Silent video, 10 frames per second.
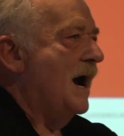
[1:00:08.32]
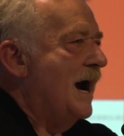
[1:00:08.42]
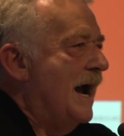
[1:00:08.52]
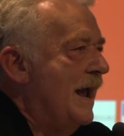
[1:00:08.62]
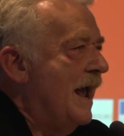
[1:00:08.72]

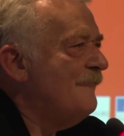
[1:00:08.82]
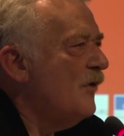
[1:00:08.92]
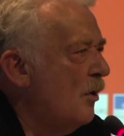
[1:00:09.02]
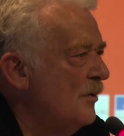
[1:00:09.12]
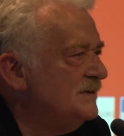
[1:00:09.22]
I
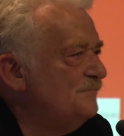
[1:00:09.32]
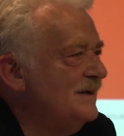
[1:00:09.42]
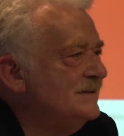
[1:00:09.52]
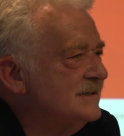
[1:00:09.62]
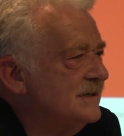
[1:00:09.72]
have always
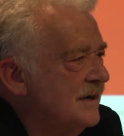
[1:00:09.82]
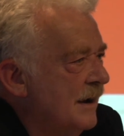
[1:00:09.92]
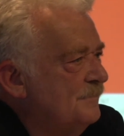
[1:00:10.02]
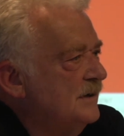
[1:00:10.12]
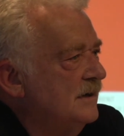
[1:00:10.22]
been
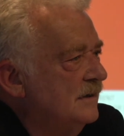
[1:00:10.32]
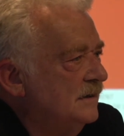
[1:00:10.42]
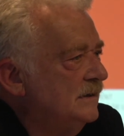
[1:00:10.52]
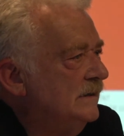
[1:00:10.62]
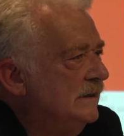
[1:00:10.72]

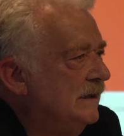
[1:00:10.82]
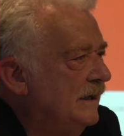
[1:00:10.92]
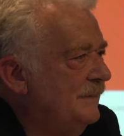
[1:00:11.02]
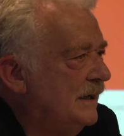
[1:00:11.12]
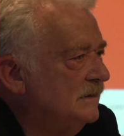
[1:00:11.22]
skeptical
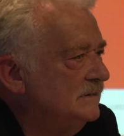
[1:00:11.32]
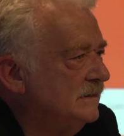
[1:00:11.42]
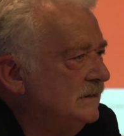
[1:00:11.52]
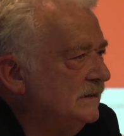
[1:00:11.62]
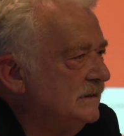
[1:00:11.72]
about
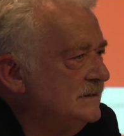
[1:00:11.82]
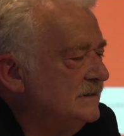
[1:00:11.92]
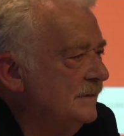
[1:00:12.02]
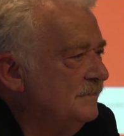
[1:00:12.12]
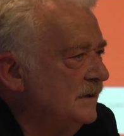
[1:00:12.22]
the
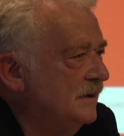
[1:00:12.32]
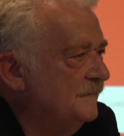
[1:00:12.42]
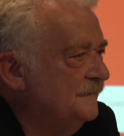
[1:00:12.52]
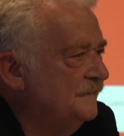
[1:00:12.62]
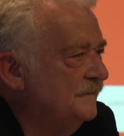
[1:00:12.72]
concept
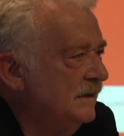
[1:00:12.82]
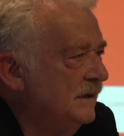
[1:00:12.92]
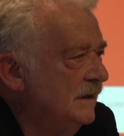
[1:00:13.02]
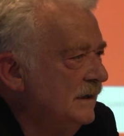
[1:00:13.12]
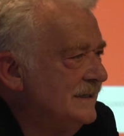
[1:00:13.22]
of
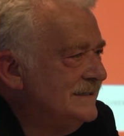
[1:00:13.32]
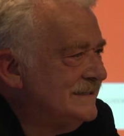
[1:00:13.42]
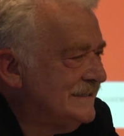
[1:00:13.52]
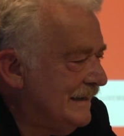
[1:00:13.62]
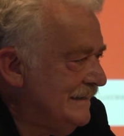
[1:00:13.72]

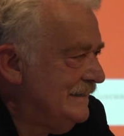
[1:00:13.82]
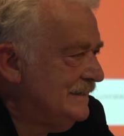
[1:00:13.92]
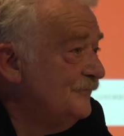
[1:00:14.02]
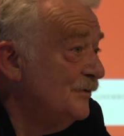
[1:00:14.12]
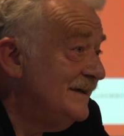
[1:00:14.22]

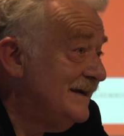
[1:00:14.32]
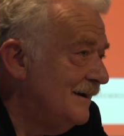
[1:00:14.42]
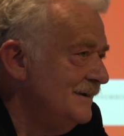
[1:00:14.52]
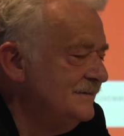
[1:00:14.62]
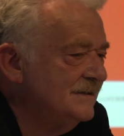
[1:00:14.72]
science for the
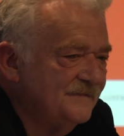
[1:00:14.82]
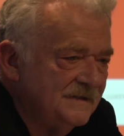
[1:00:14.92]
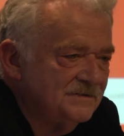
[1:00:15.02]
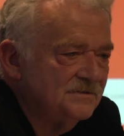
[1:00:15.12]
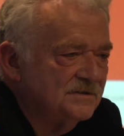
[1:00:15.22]

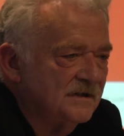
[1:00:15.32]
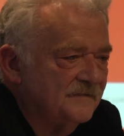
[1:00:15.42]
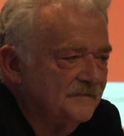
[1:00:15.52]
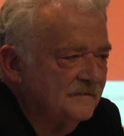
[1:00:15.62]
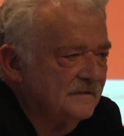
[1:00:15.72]

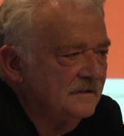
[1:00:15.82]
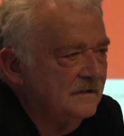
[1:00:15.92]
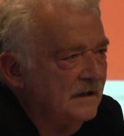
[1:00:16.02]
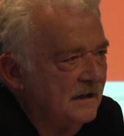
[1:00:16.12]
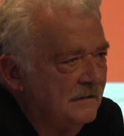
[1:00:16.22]

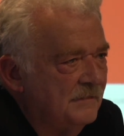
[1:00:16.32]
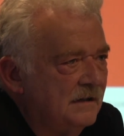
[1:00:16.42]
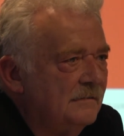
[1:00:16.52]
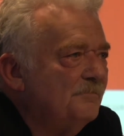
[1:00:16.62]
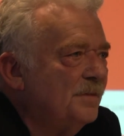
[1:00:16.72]
Geisteswissenschaften. I
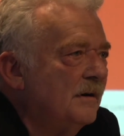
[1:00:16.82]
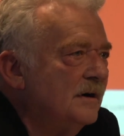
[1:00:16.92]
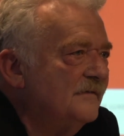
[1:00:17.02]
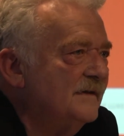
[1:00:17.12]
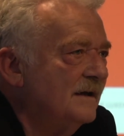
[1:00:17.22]
mean,
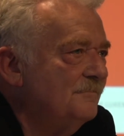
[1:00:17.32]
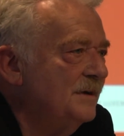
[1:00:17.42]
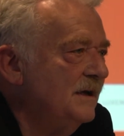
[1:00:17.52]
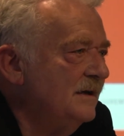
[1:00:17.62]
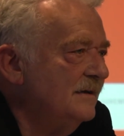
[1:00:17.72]
part of that
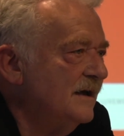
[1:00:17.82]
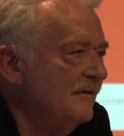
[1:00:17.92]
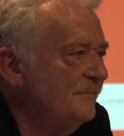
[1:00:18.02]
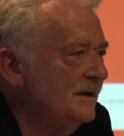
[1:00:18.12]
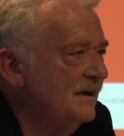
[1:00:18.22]
being that
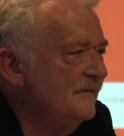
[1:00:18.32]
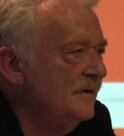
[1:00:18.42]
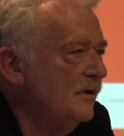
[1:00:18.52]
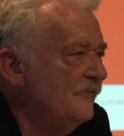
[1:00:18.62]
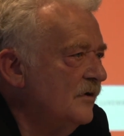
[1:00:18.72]
I've been
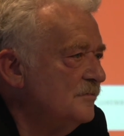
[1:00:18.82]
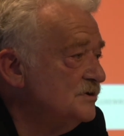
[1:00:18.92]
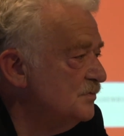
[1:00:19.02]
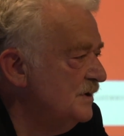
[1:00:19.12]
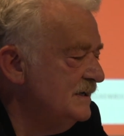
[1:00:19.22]
living for
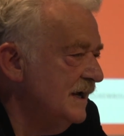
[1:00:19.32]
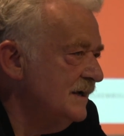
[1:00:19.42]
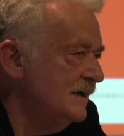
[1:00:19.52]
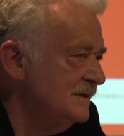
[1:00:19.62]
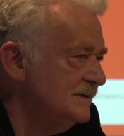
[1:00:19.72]
almost 3
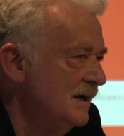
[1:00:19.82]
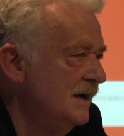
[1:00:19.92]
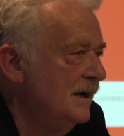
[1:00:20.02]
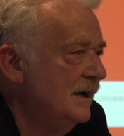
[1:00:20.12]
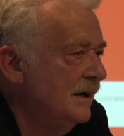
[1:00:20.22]
decades
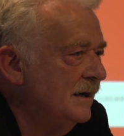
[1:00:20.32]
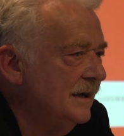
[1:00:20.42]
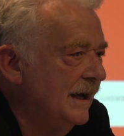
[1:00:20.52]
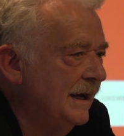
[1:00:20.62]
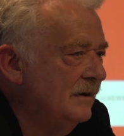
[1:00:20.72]

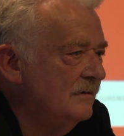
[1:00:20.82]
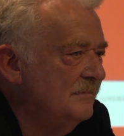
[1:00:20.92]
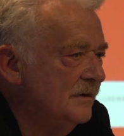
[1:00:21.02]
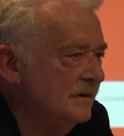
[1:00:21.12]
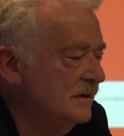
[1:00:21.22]
under
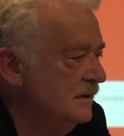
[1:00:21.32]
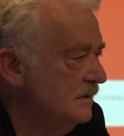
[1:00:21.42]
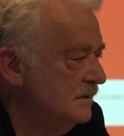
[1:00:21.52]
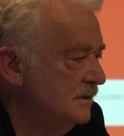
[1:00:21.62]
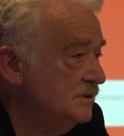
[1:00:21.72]
Anglo-American
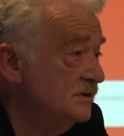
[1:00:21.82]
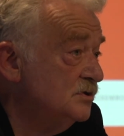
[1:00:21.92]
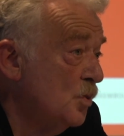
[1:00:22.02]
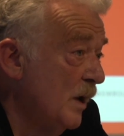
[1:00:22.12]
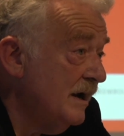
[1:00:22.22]

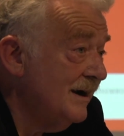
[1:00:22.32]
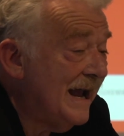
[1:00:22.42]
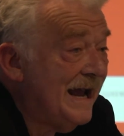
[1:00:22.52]
conditions where,